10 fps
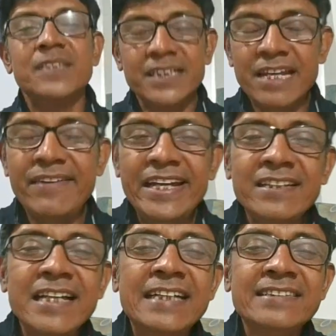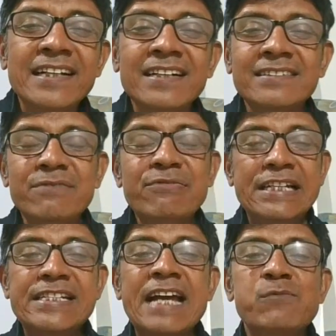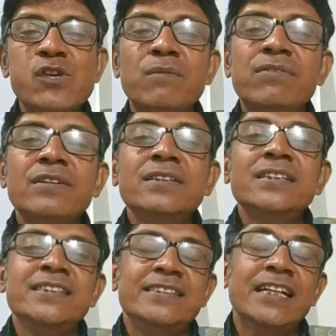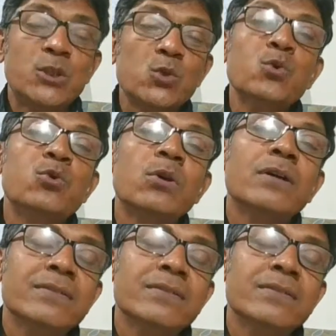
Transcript: giving that the different types of the tour